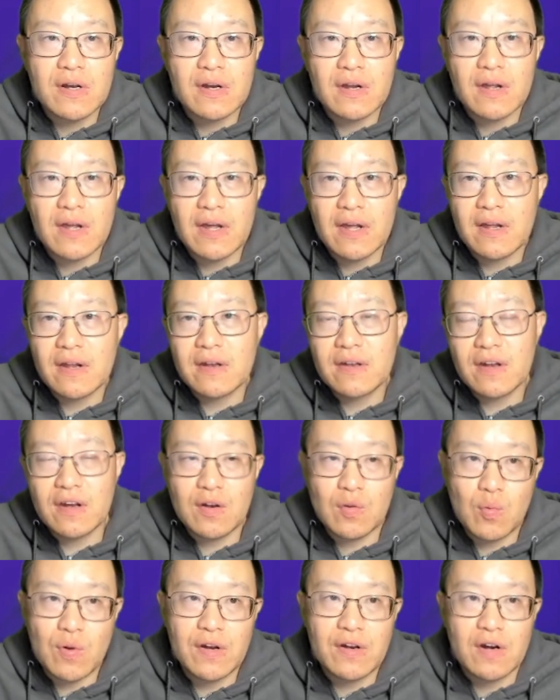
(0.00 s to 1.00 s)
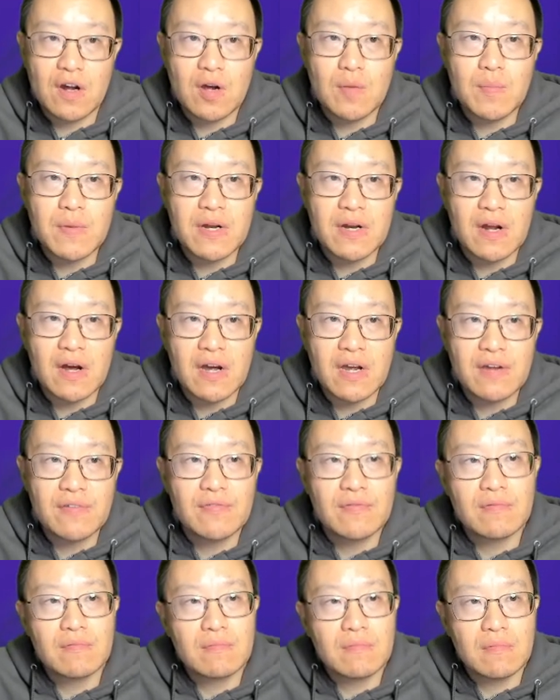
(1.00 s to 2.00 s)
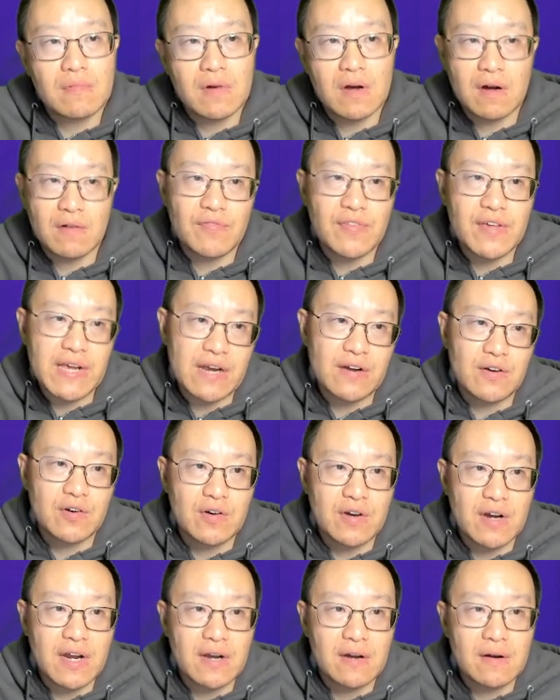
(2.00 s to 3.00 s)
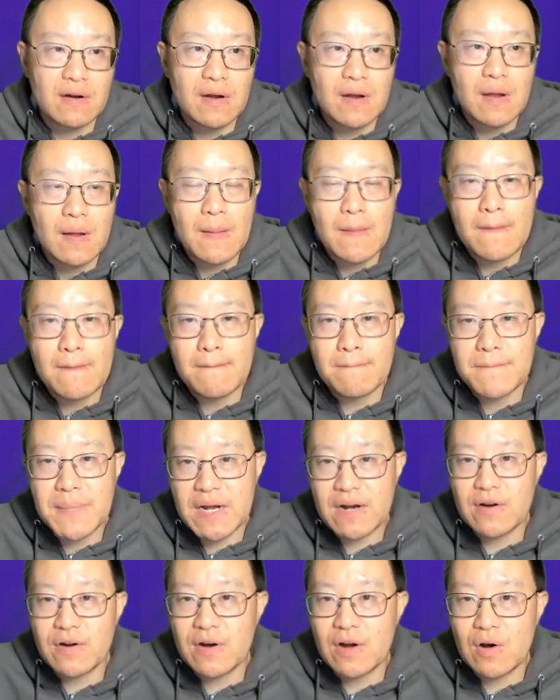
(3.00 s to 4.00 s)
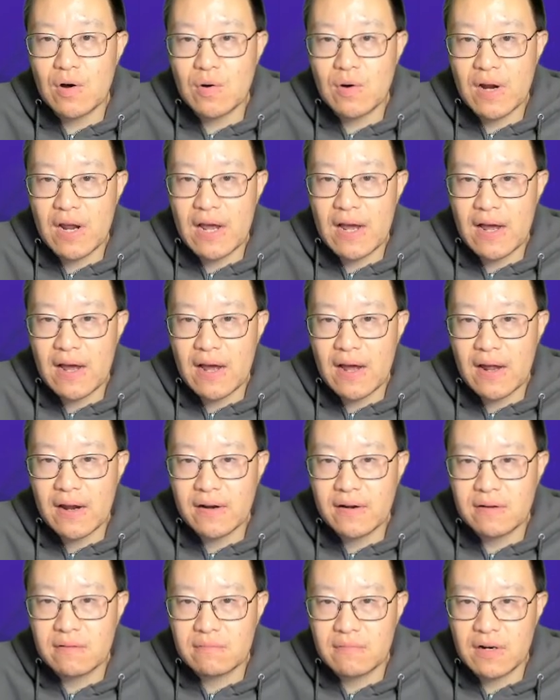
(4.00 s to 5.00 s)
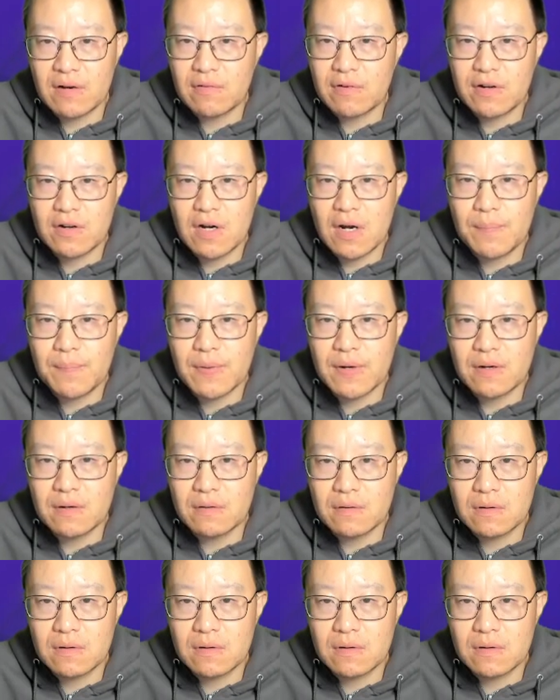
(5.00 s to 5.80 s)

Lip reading: is the Swiss Army knife of the internet, better known as, stop and